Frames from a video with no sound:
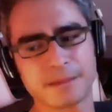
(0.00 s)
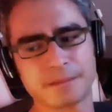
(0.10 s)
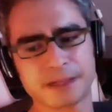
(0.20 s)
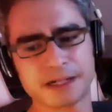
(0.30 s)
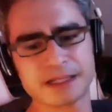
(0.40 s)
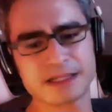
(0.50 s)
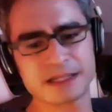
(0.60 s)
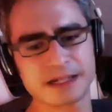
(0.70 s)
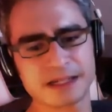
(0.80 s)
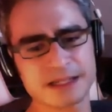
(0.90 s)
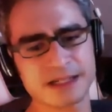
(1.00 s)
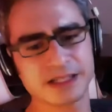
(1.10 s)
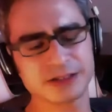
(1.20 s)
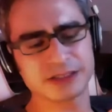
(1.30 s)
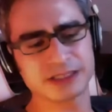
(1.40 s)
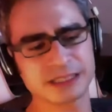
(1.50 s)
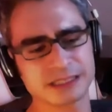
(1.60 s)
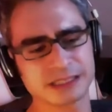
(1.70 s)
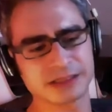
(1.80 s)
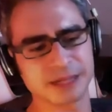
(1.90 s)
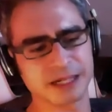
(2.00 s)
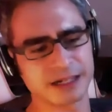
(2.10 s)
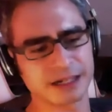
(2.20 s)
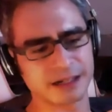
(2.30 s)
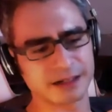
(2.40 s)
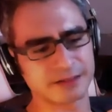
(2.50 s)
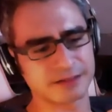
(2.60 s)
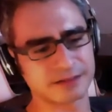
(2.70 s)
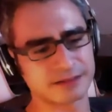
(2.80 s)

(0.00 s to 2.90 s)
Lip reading: it is an interesting system, and